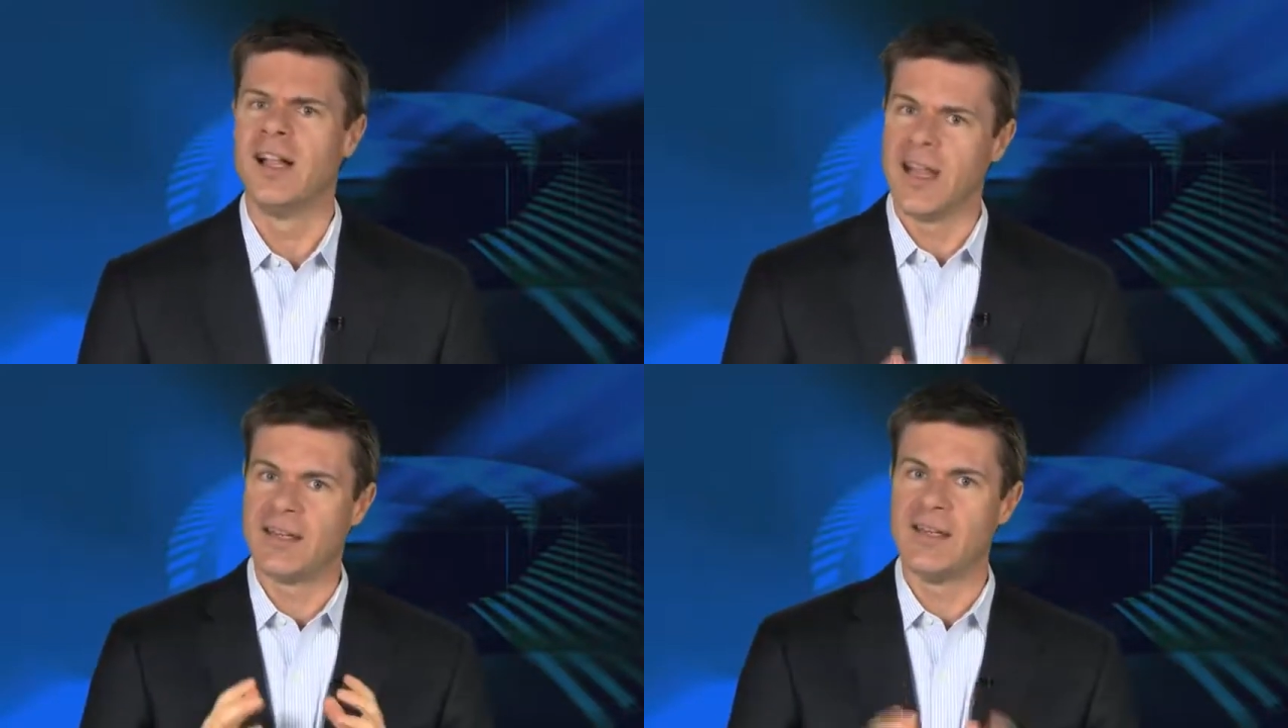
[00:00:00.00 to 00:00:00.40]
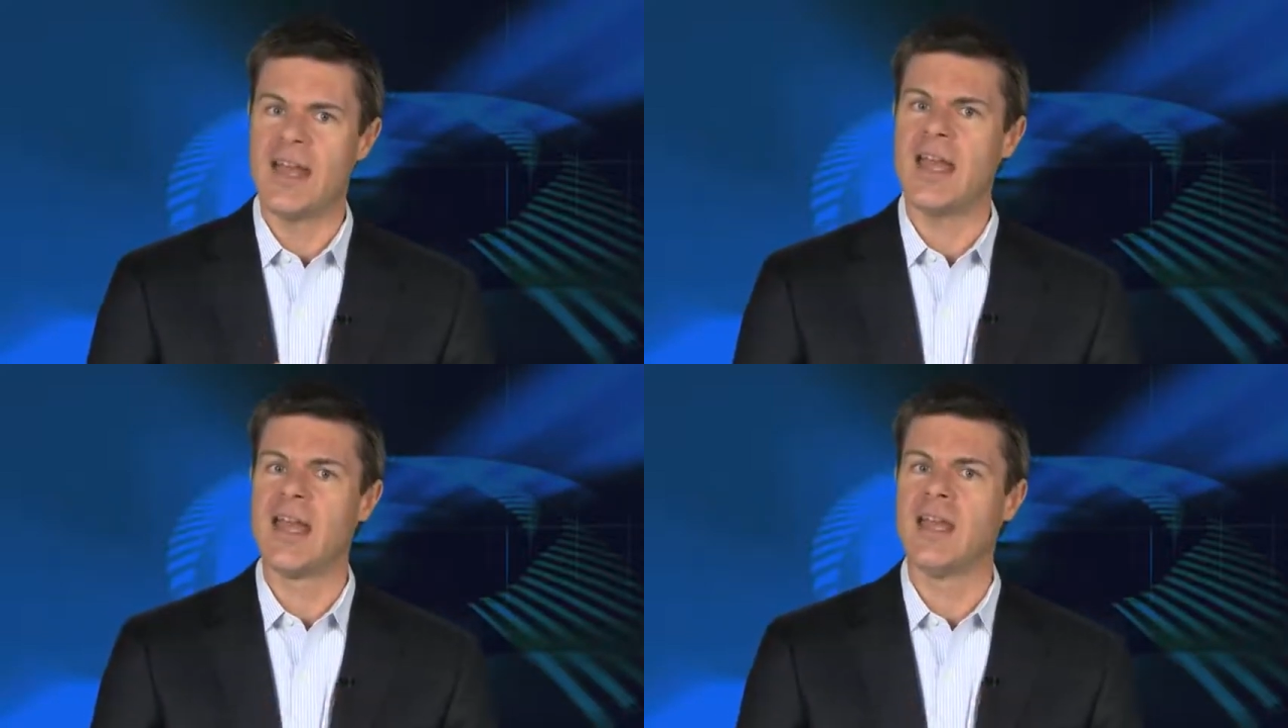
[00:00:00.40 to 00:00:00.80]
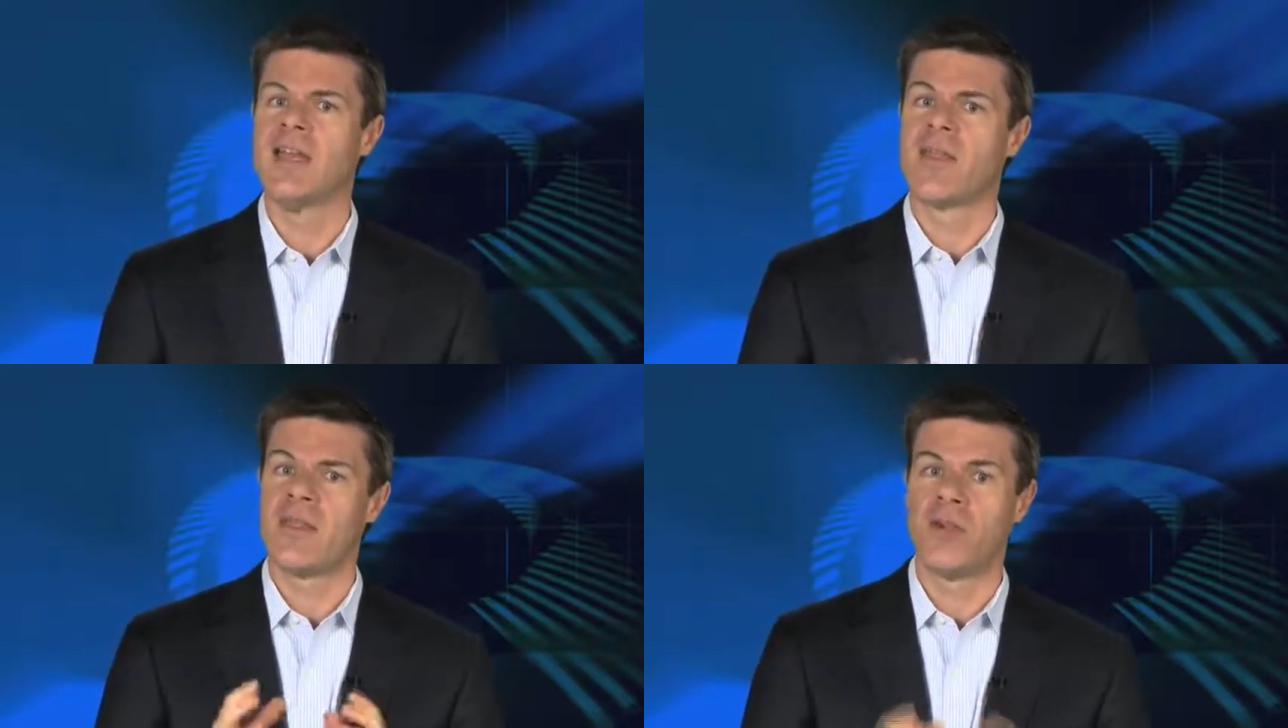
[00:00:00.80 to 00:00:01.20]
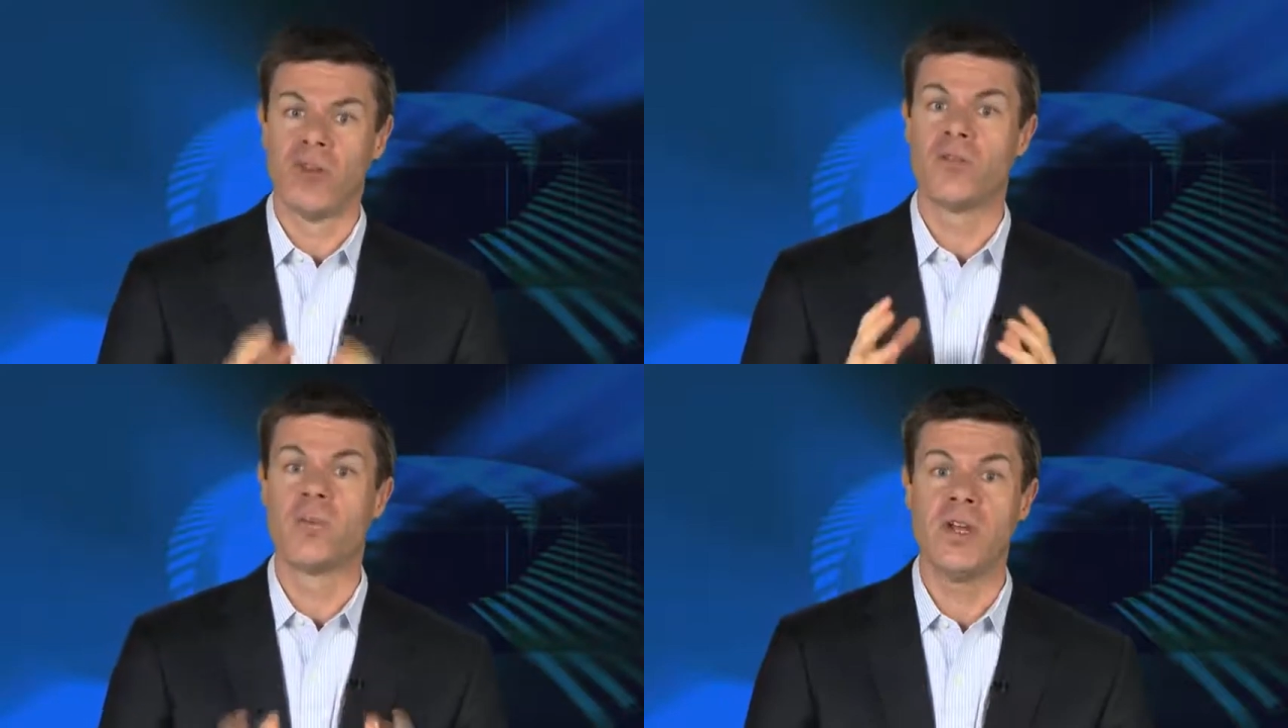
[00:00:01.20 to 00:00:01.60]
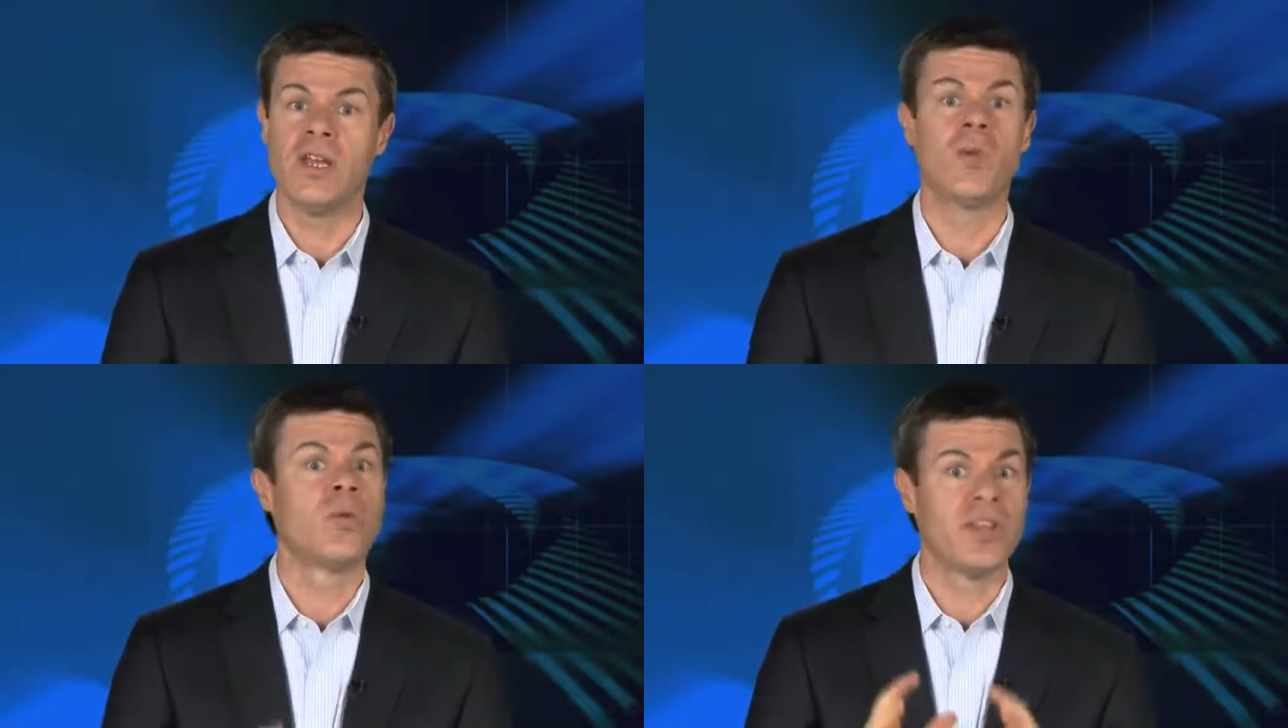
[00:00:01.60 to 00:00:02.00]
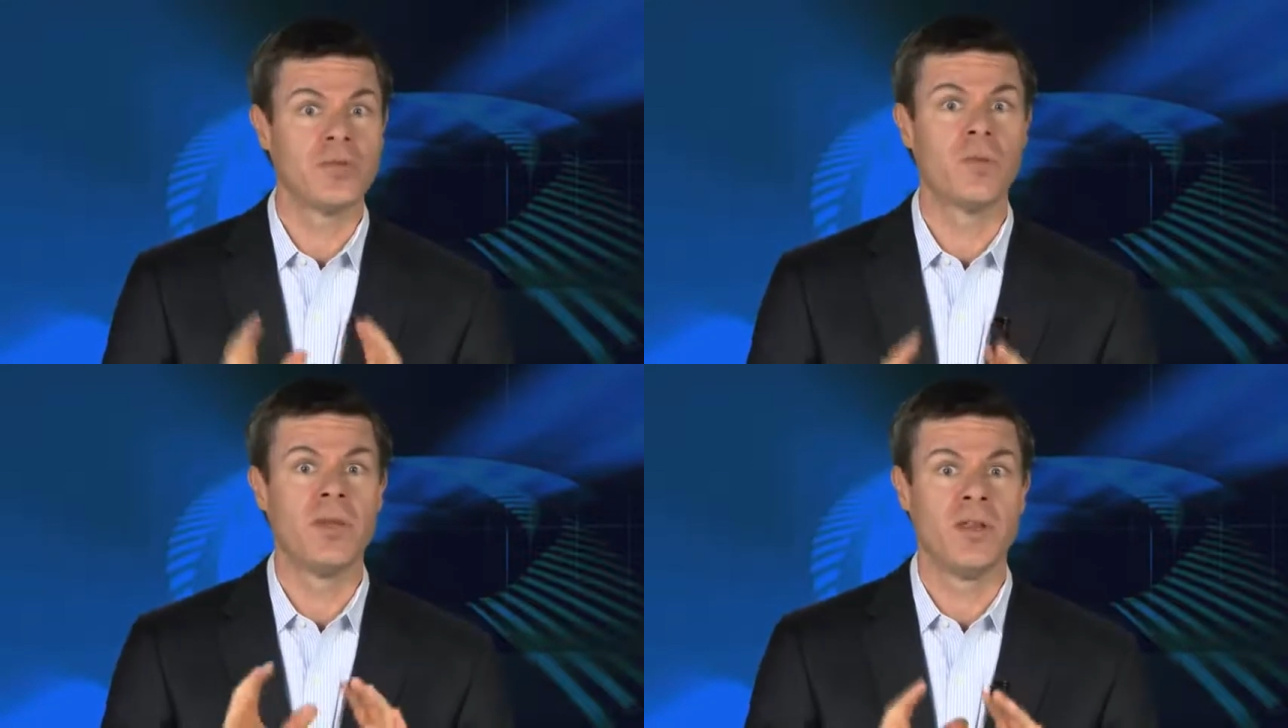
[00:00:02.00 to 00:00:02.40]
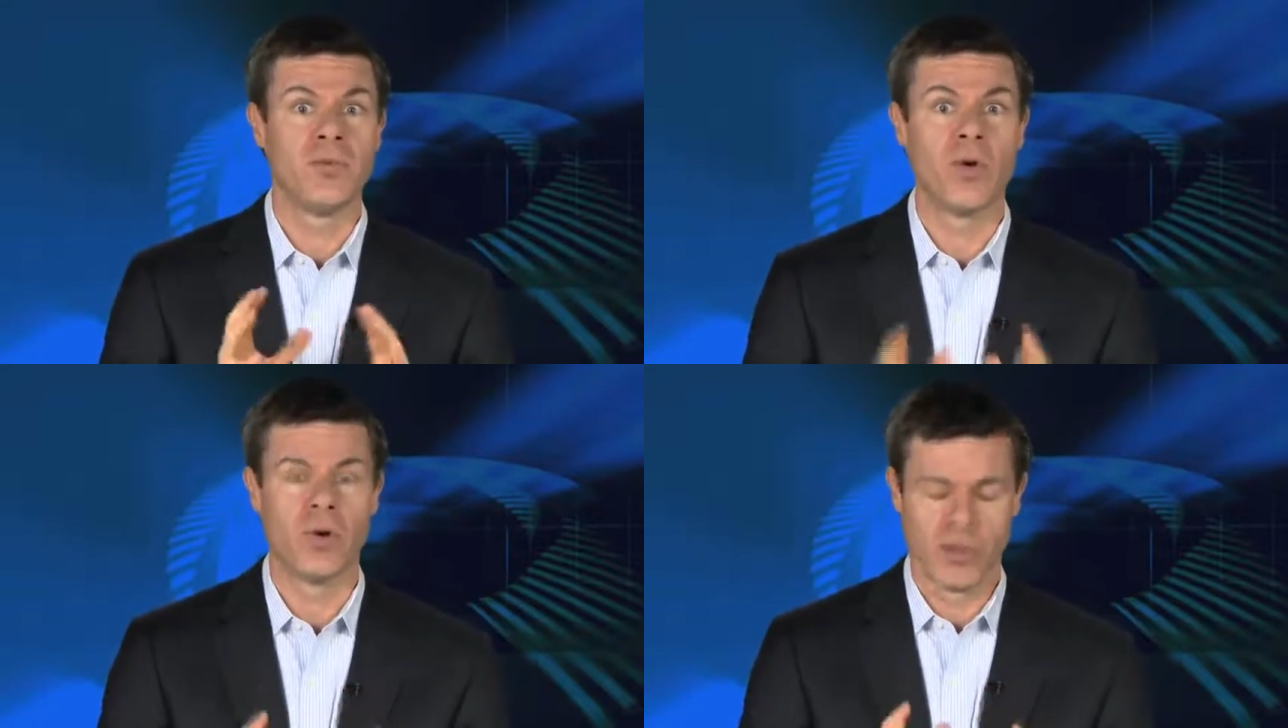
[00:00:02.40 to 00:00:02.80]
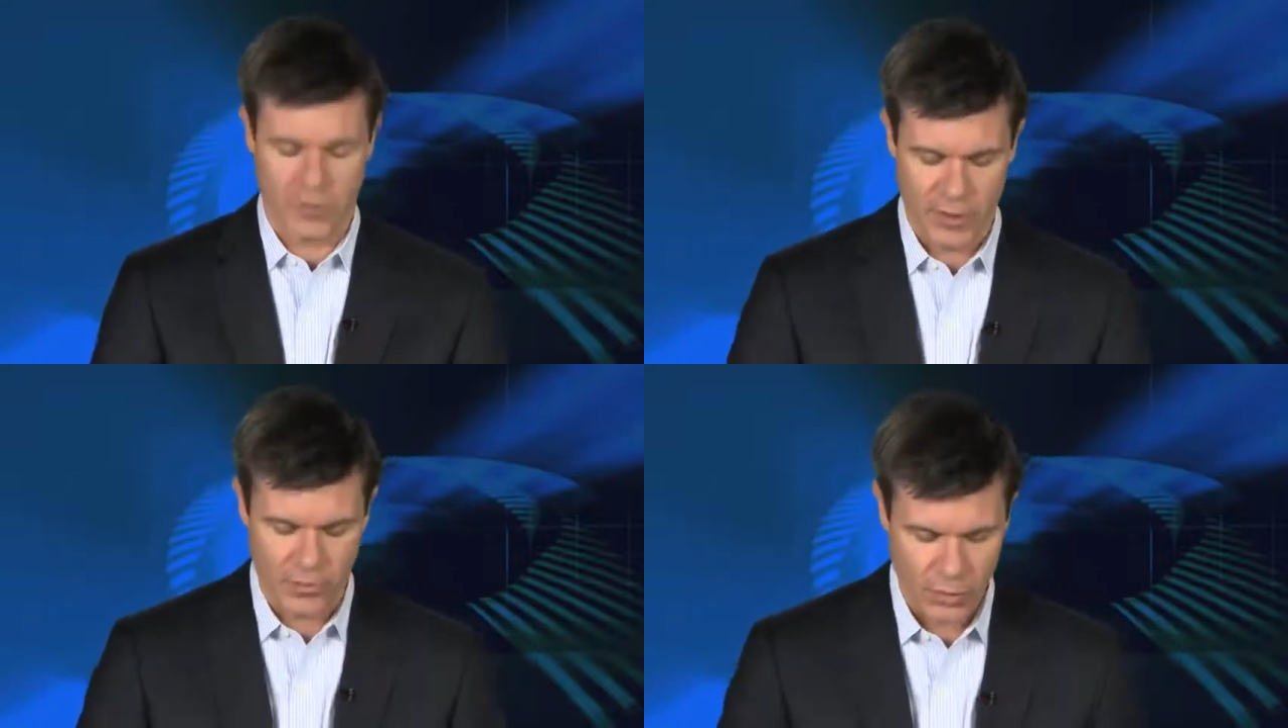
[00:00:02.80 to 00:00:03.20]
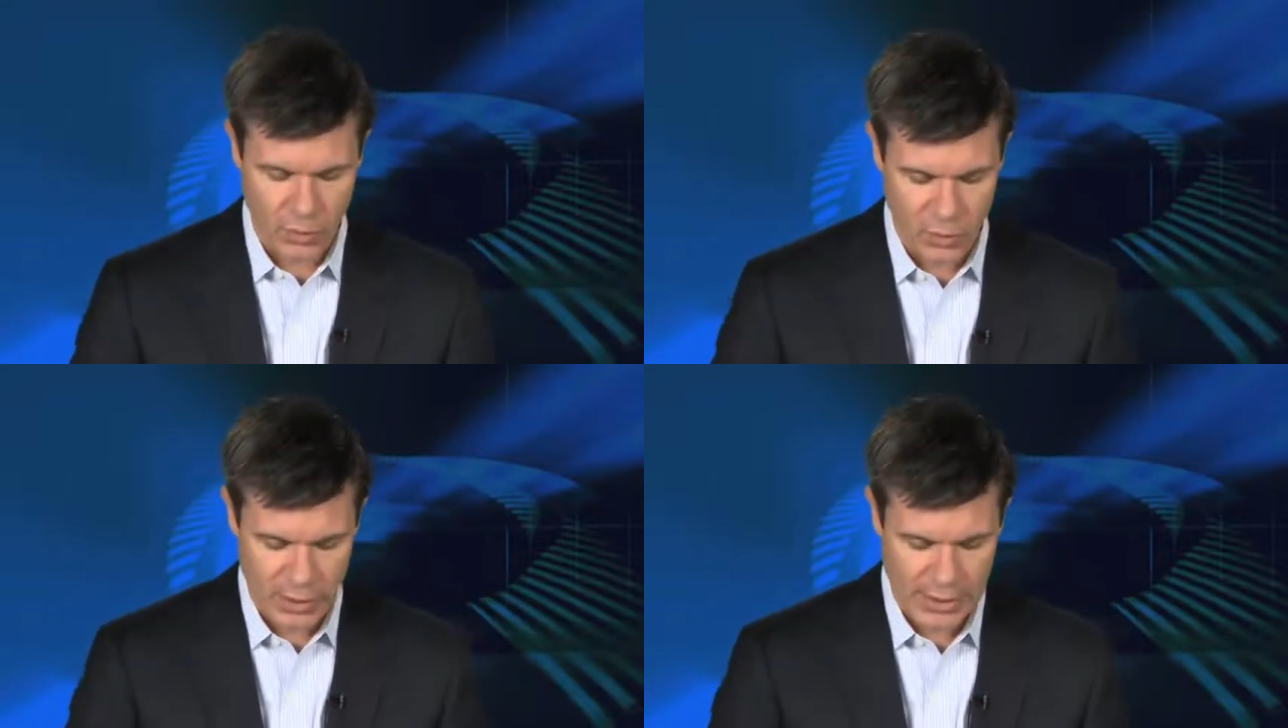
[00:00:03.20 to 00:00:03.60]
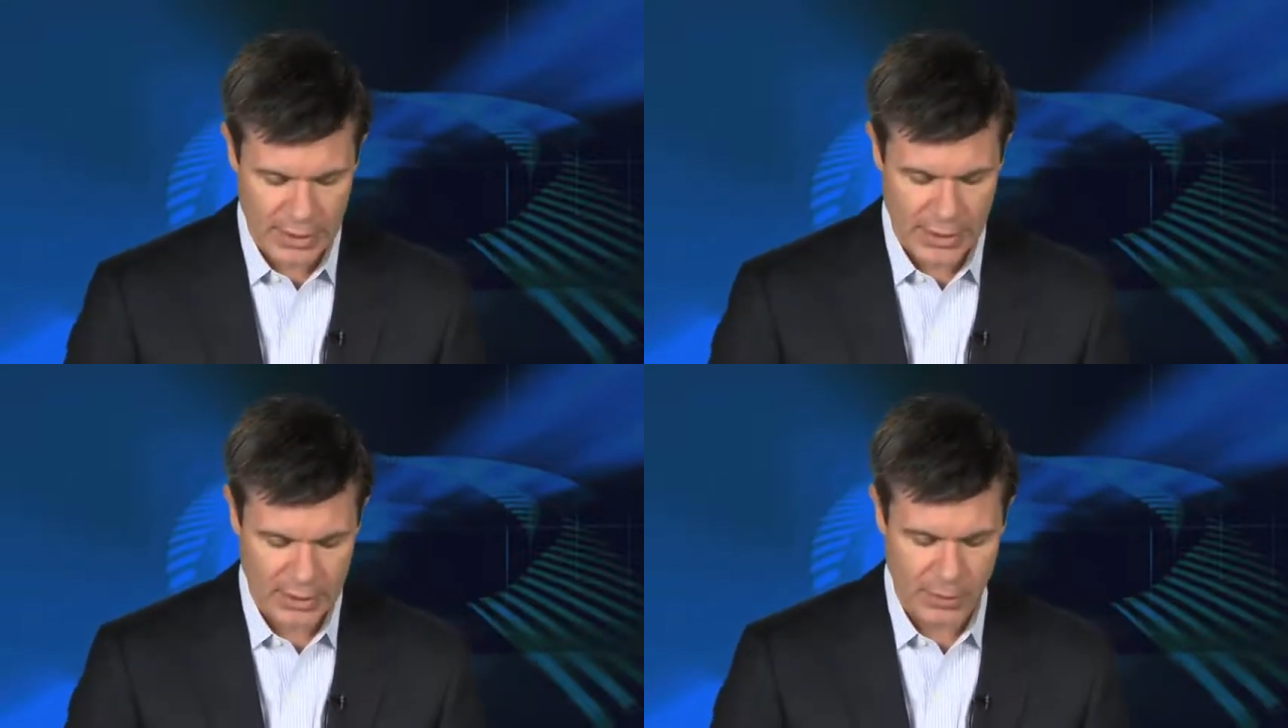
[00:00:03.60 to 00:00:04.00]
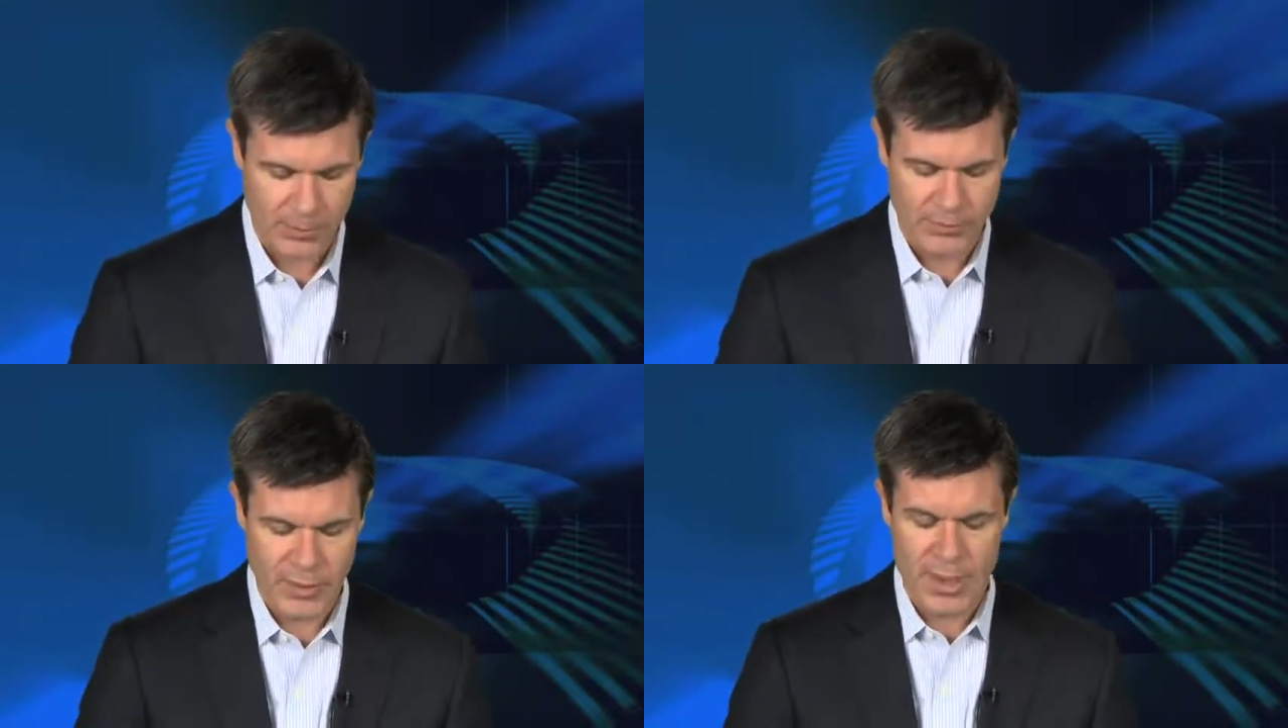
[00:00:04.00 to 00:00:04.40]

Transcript: And today, or this week, this will be the focus of what we're looking at here.